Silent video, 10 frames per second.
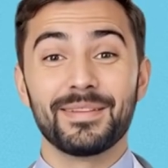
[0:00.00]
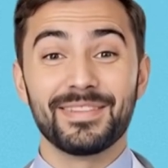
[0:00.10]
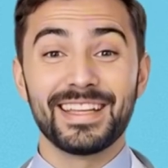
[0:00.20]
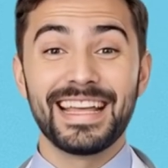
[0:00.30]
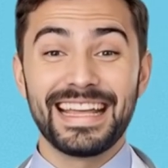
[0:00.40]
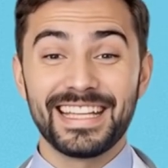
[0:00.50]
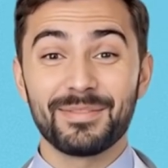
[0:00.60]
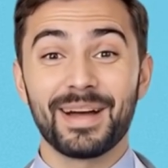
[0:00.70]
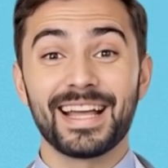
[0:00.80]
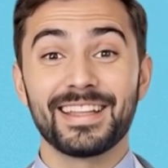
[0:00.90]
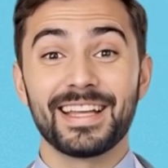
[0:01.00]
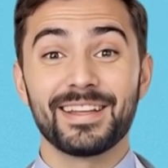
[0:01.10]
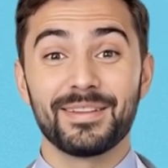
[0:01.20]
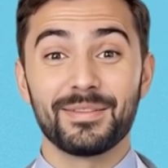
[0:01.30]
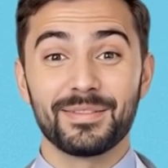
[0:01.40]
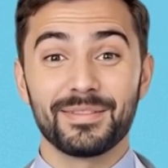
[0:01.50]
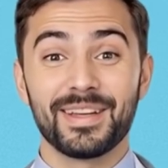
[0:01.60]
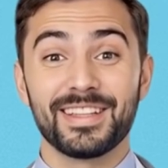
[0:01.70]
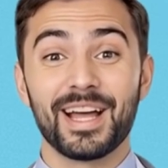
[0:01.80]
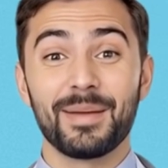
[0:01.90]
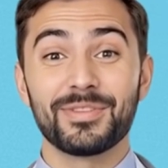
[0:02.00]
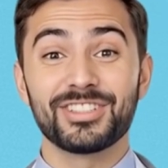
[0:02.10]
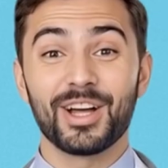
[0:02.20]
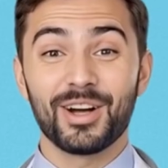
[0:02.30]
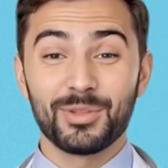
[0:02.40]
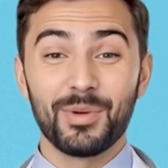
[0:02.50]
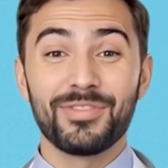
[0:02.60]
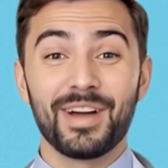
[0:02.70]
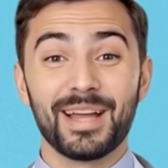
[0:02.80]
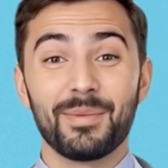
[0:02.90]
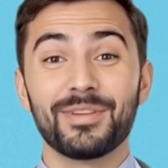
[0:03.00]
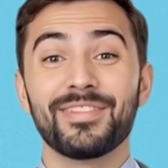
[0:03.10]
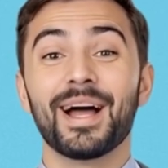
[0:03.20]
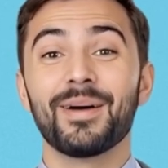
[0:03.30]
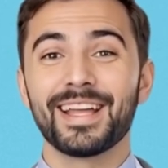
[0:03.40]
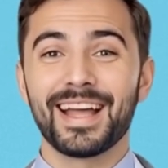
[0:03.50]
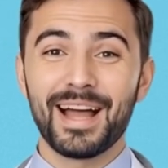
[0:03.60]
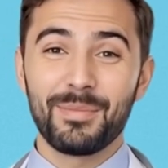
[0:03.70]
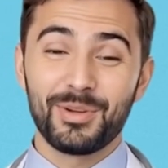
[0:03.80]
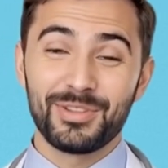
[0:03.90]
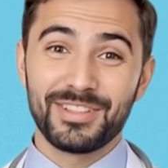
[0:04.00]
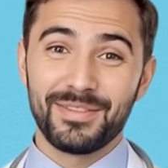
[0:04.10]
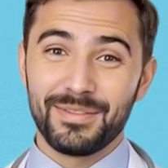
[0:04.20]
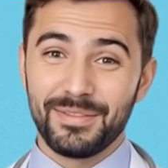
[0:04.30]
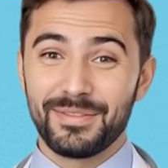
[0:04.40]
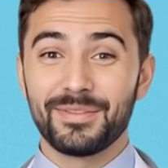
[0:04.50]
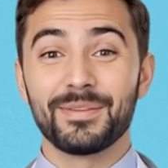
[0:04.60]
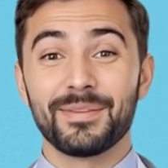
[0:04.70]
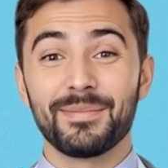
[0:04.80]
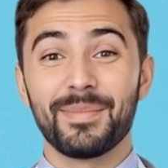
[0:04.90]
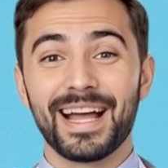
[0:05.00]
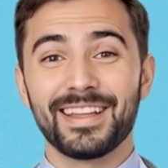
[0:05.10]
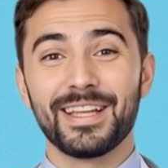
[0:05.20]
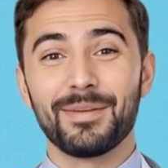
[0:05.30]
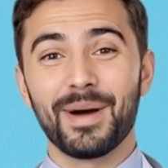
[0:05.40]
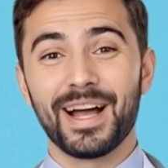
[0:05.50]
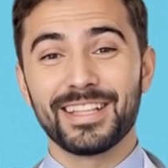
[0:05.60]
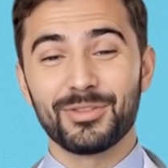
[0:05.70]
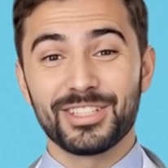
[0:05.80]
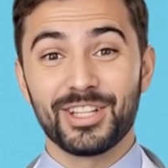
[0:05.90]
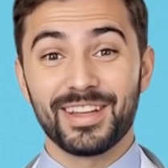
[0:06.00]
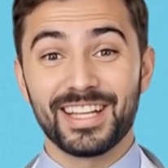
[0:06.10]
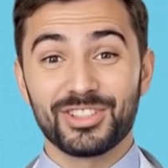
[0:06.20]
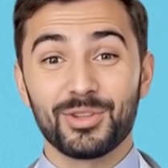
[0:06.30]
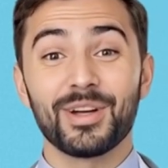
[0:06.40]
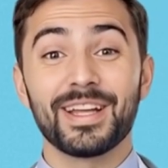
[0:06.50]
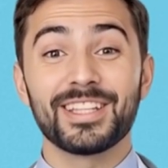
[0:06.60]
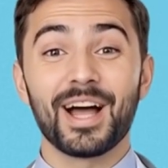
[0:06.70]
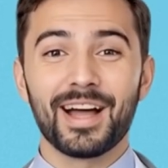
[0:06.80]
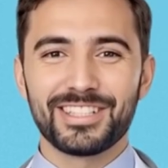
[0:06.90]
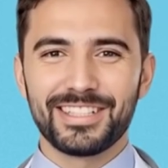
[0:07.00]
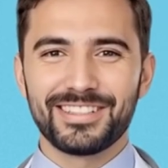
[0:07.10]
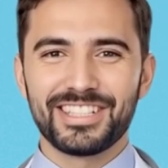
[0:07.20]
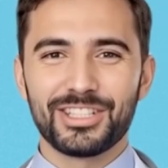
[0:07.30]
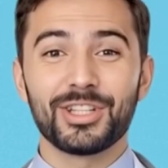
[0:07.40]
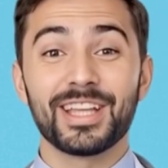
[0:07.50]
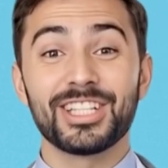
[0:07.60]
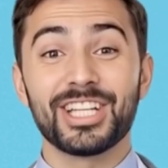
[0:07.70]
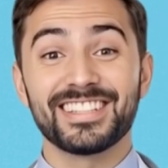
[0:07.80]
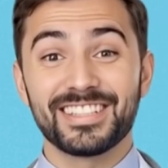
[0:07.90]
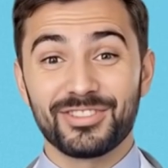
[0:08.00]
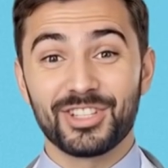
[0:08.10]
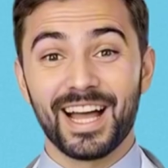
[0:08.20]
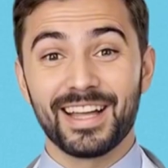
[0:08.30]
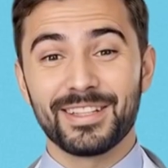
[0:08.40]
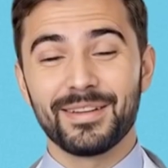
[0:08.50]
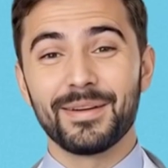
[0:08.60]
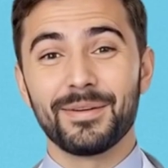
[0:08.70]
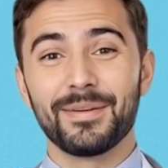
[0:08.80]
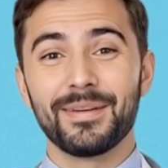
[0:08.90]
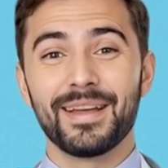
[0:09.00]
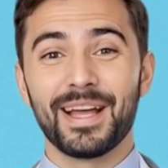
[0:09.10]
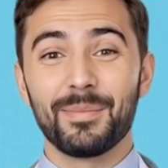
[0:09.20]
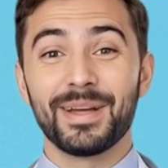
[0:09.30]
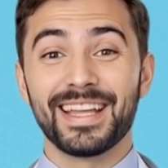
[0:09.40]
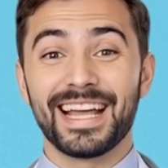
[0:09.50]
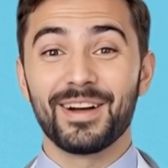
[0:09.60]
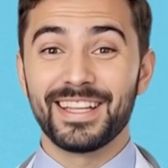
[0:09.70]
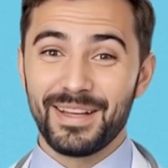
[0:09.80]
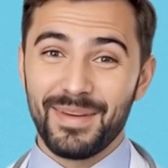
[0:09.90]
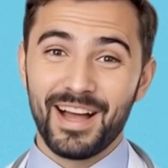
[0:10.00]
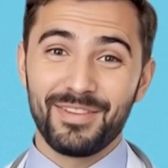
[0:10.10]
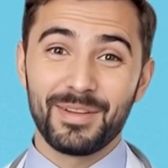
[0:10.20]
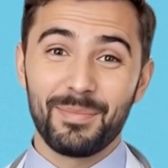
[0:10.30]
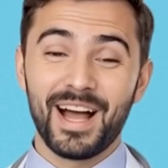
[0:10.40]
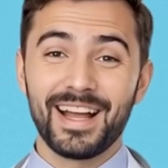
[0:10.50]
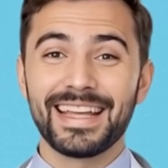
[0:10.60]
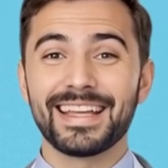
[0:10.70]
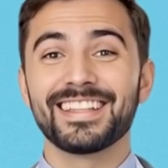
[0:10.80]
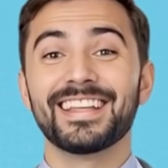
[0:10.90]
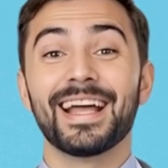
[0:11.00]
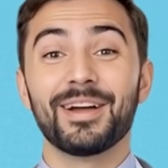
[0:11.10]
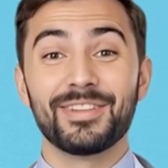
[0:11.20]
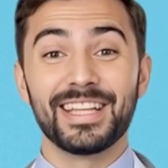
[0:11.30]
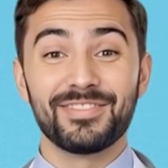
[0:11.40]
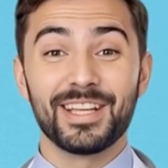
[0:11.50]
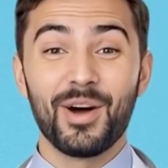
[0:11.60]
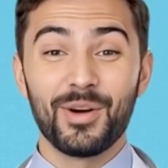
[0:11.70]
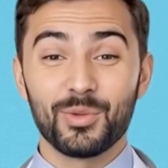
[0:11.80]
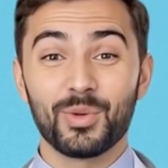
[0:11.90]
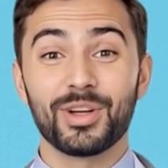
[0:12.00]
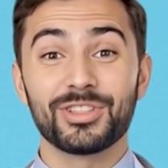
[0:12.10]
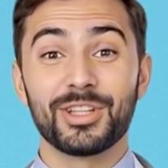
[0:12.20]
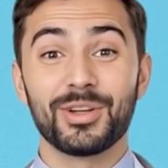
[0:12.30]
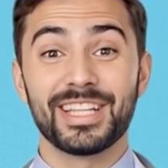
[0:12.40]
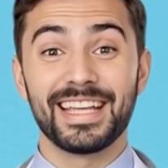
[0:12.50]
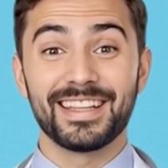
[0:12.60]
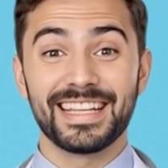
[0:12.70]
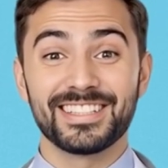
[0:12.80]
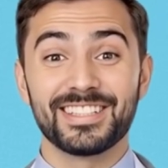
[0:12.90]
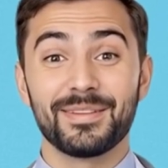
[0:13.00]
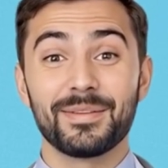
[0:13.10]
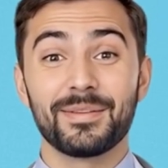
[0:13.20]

The key is pectin, a type of soluble fiber found in apples. Pectin binds with cholesterol and toxins in your digestive tract, helping carry them out of the body instead of leaving all the work to your kidneys.